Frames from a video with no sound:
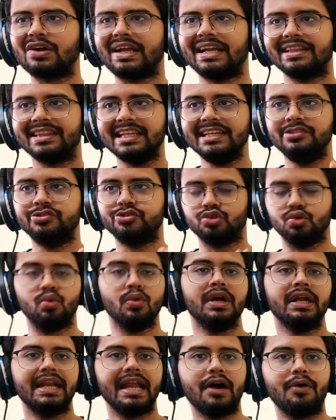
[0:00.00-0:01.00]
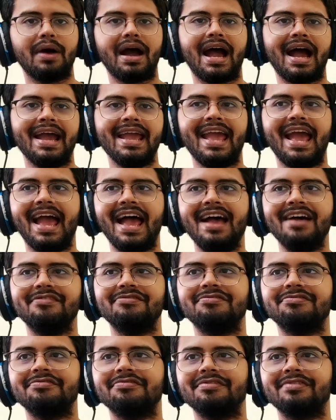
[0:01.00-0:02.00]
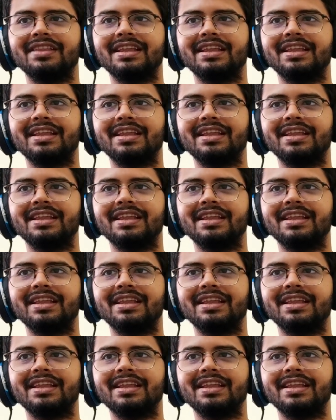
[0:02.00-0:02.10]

Okay, these two. Now I have,